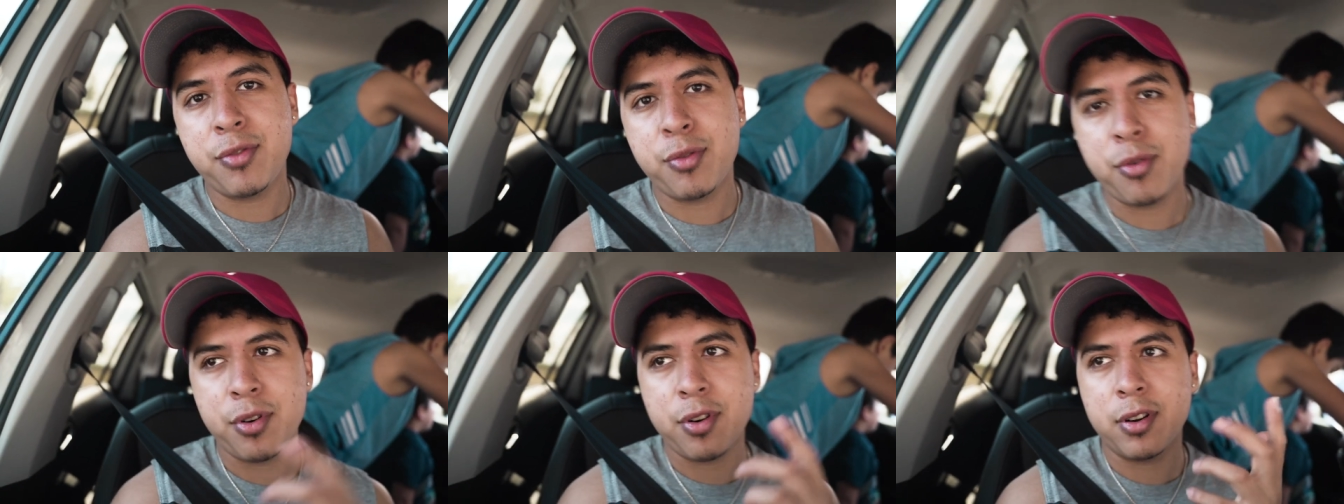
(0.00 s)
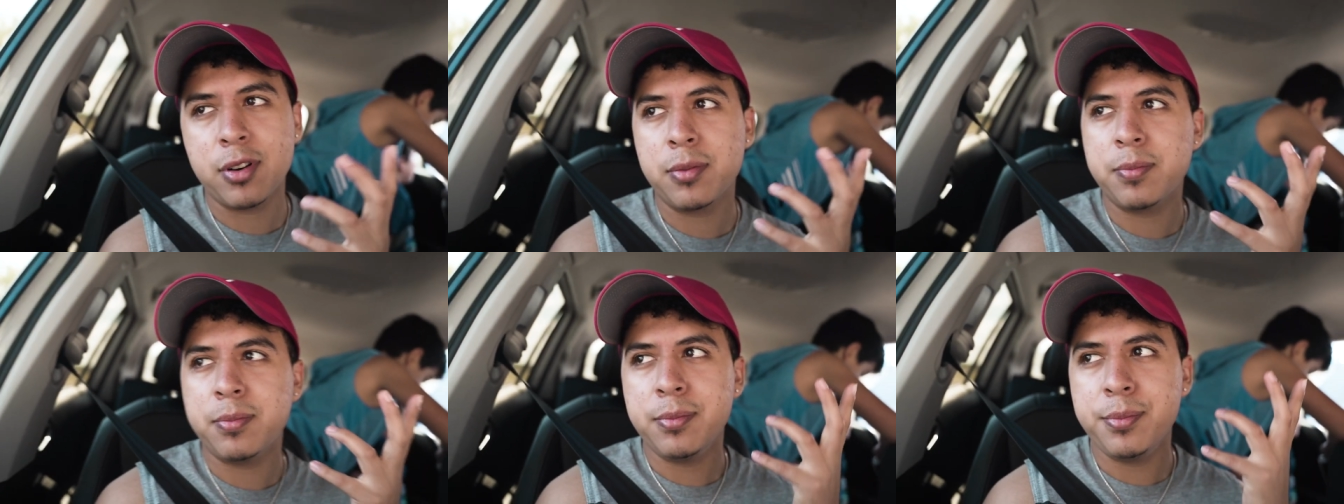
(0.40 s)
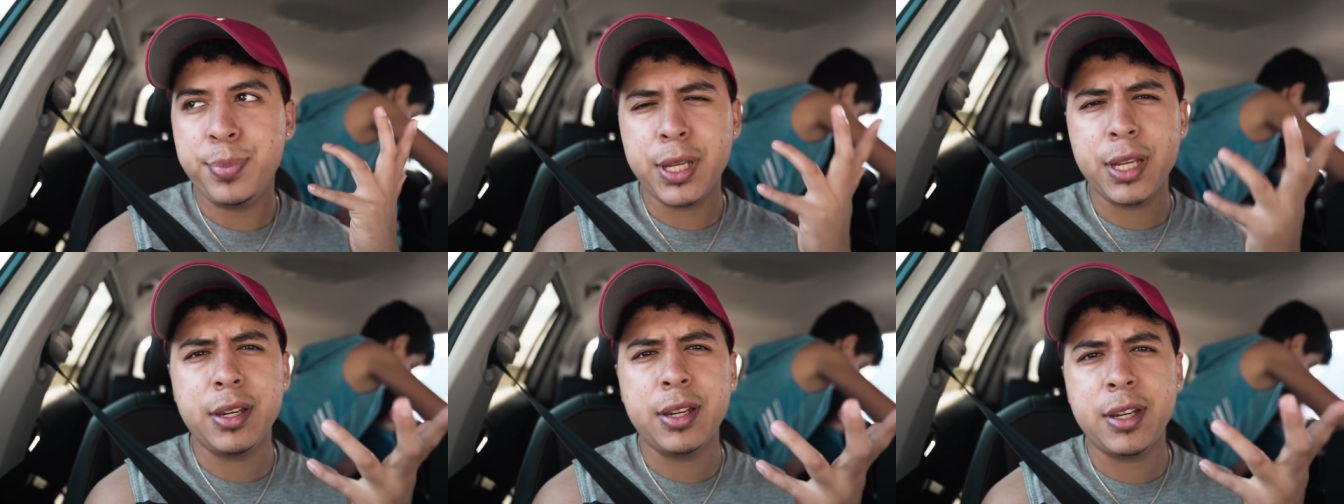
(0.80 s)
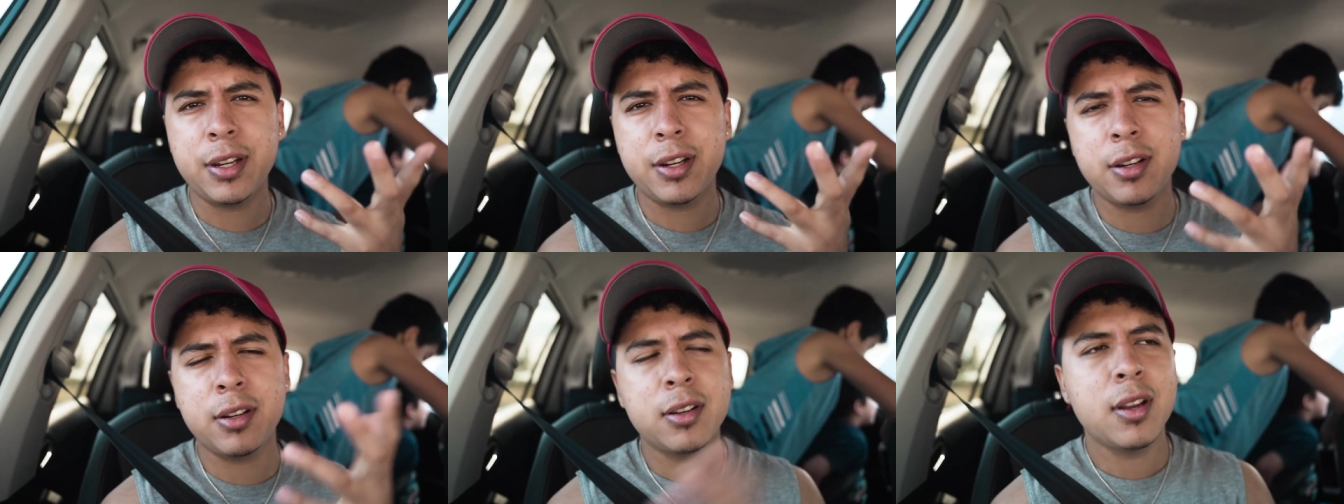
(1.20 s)
for being
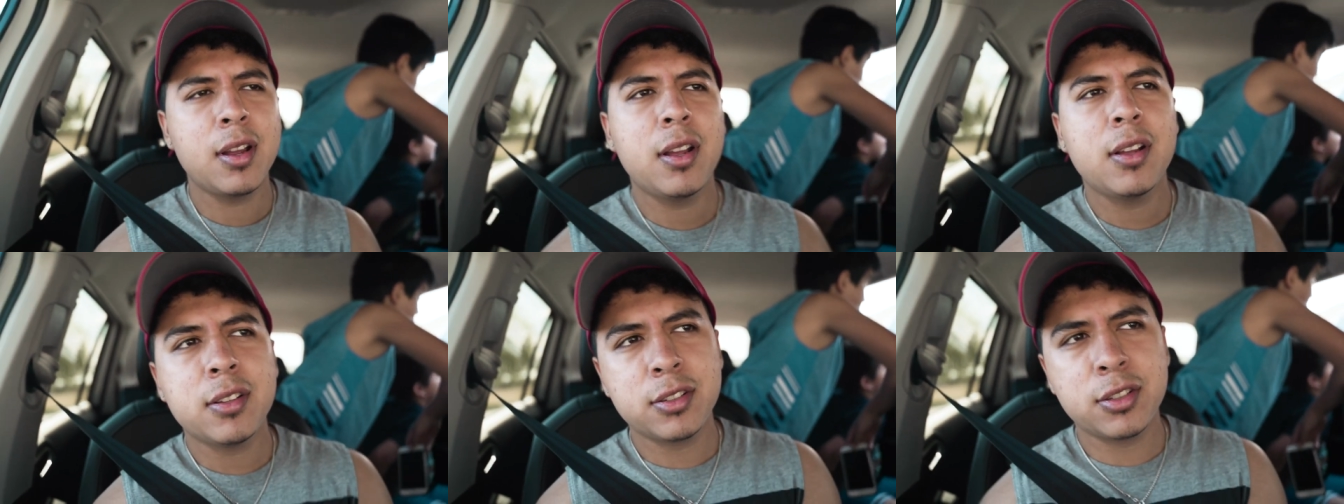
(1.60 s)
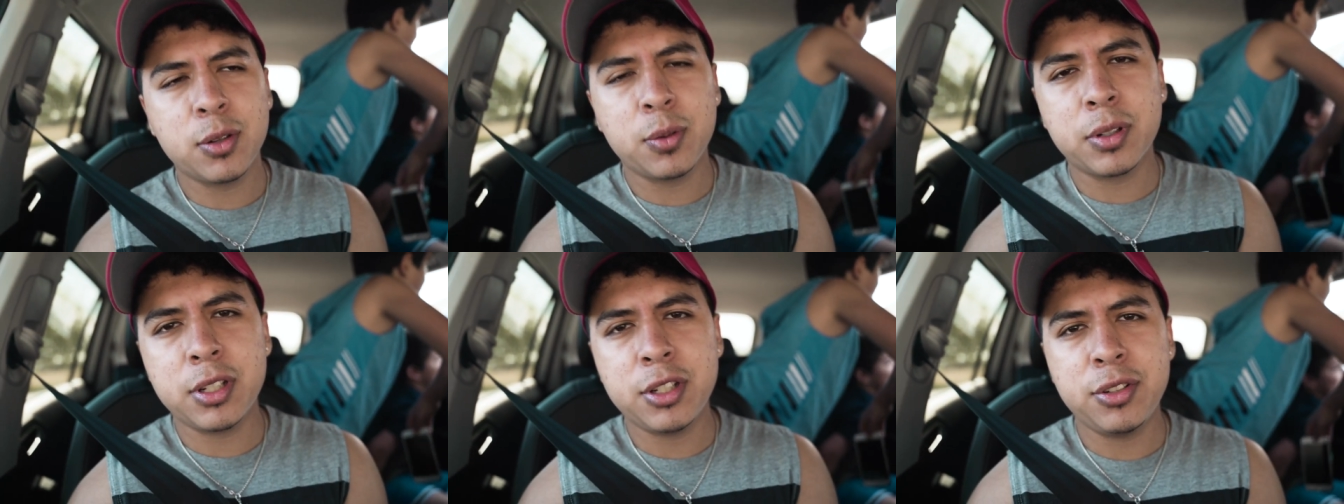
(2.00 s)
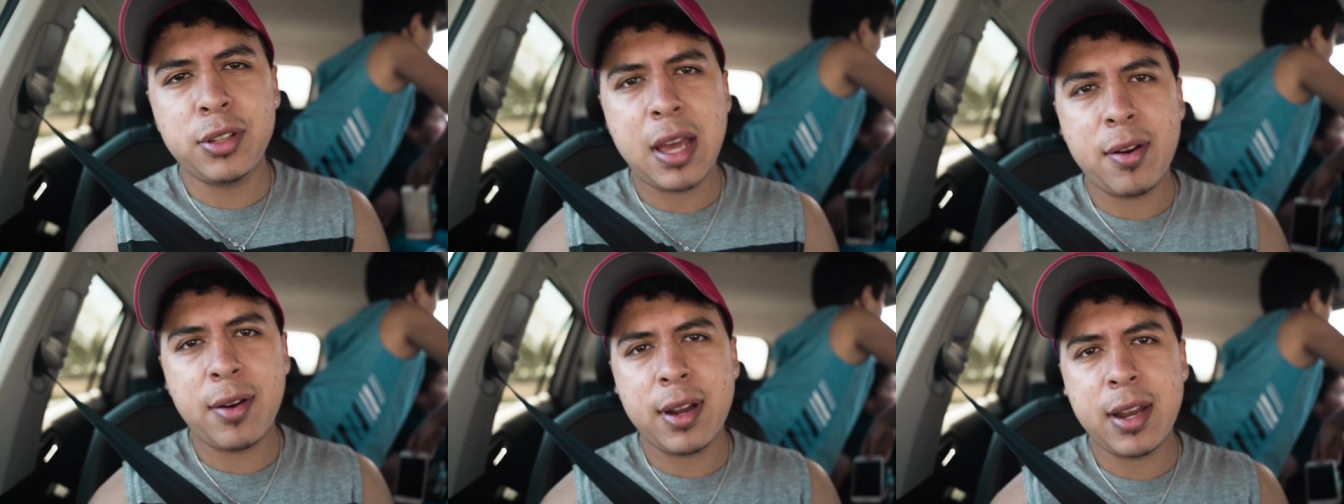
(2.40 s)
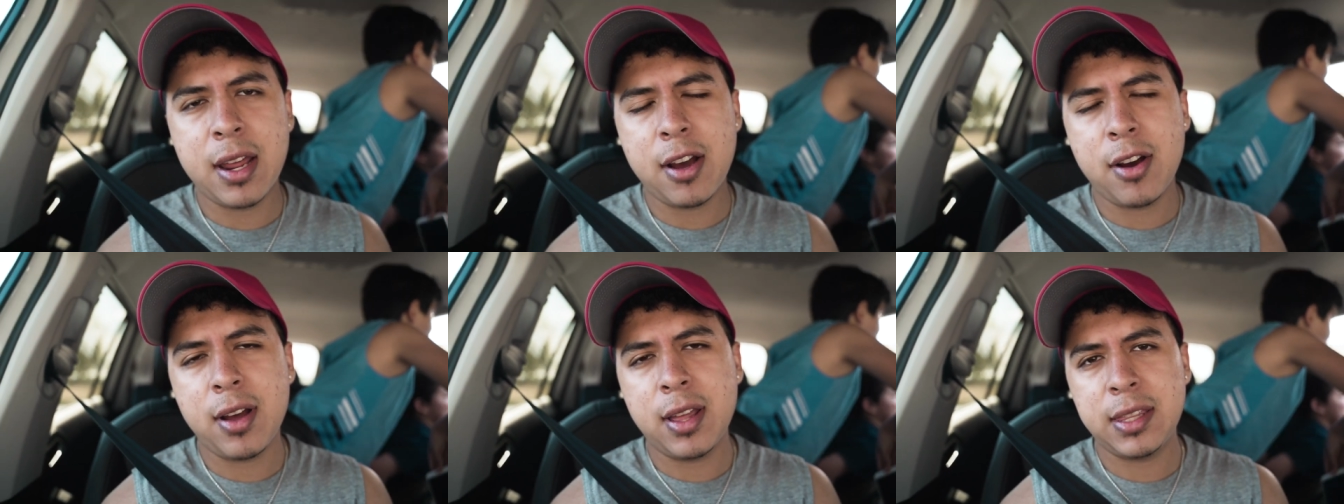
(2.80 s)
here. So we're gonna do that right
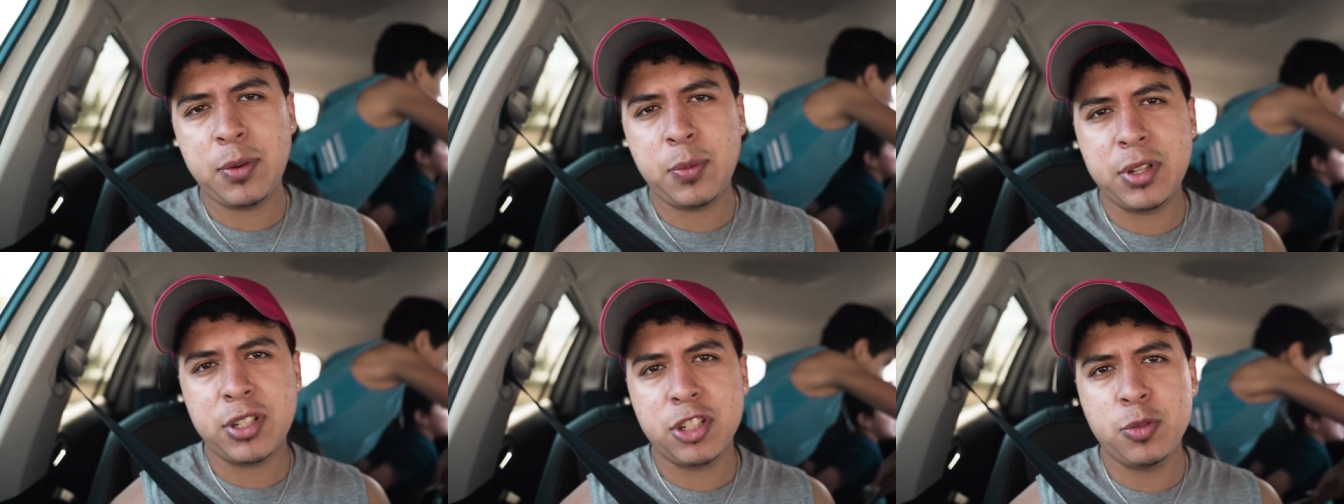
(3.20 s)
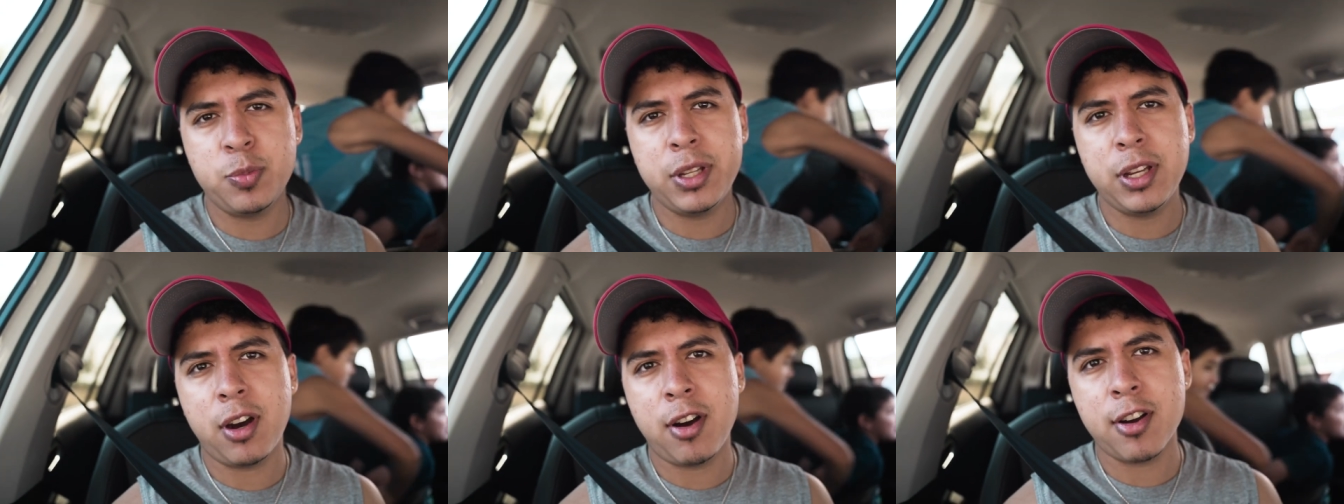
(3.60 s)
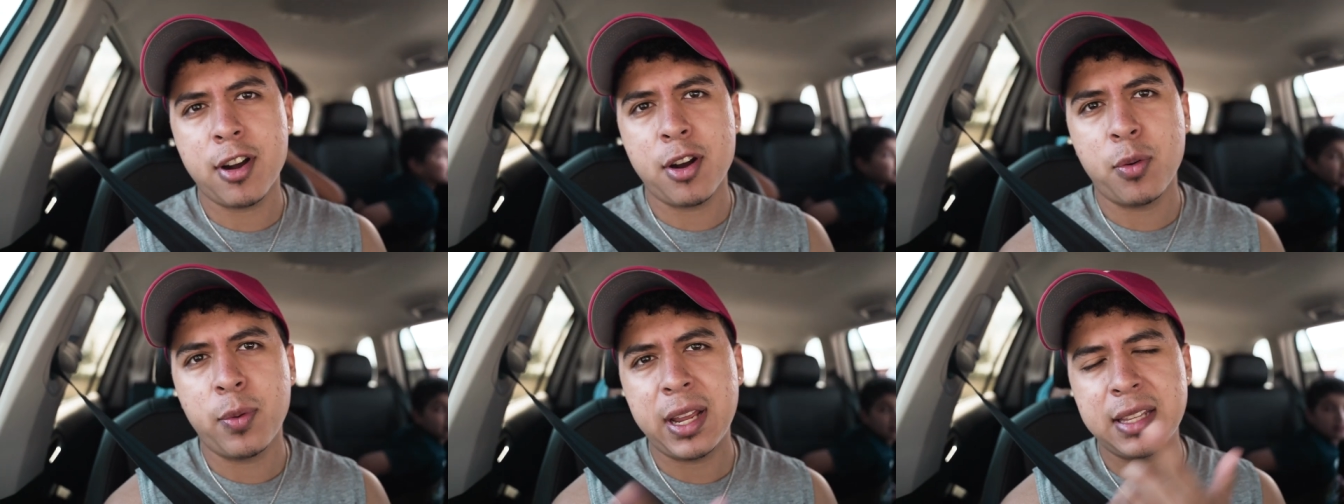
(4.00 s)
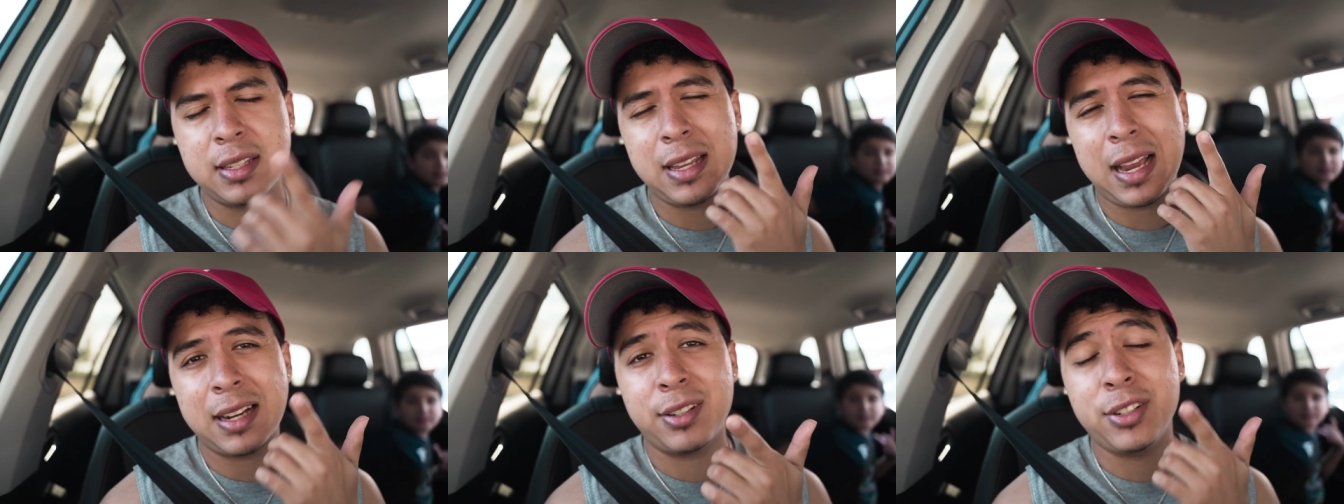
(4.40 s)
now, and then we should be on our way
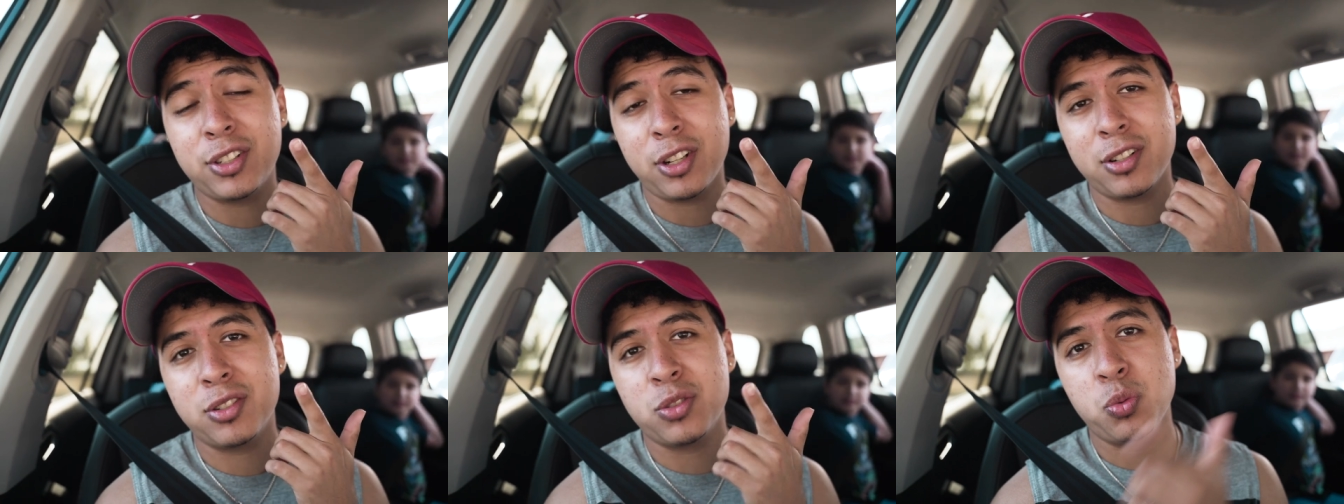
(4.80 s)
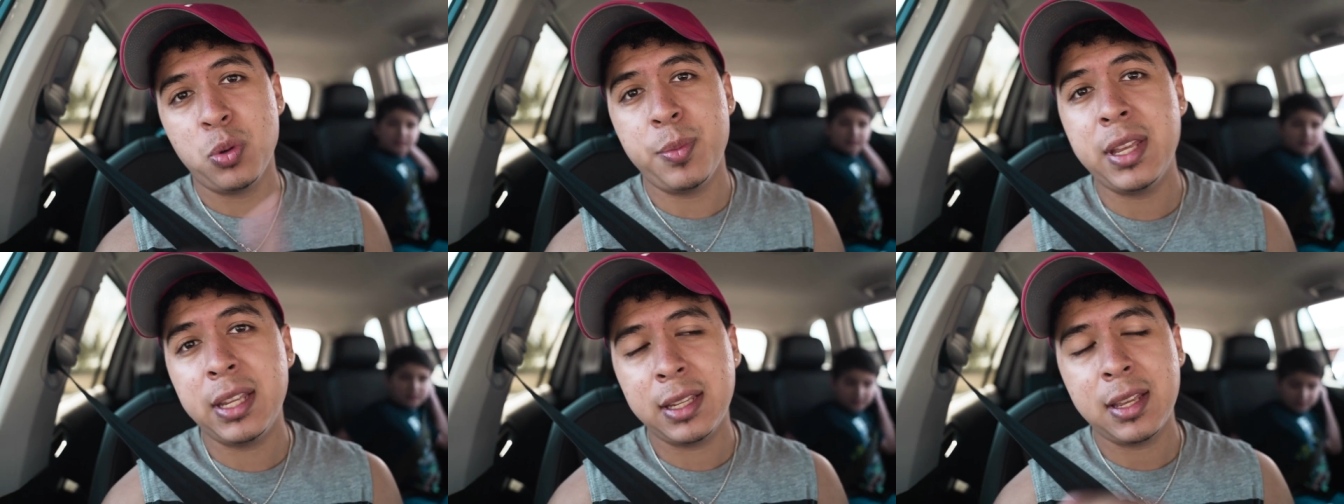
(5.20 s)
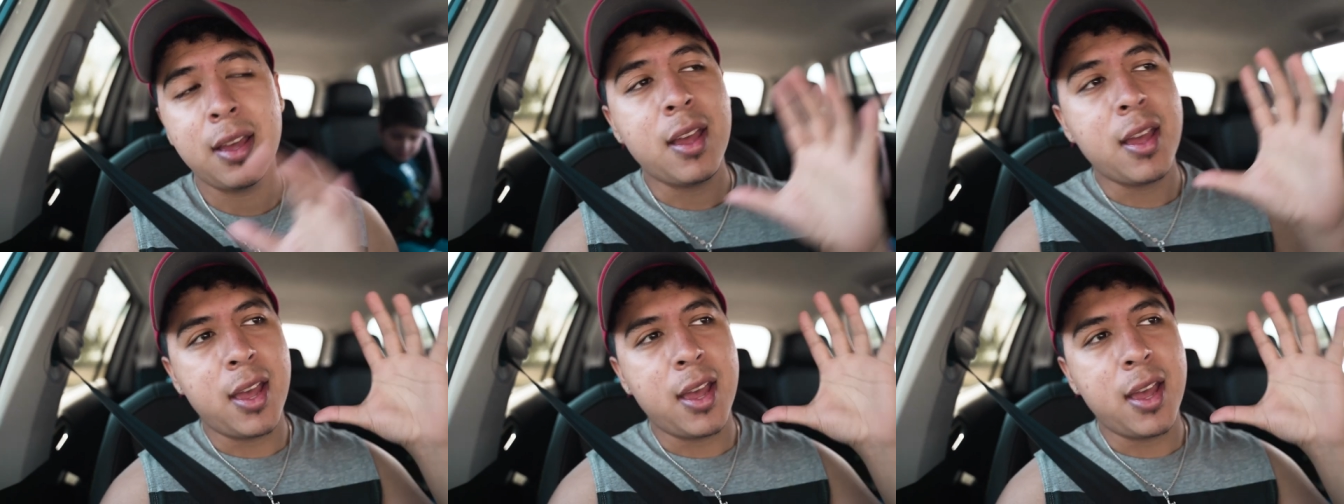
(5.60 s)
to actually start swimming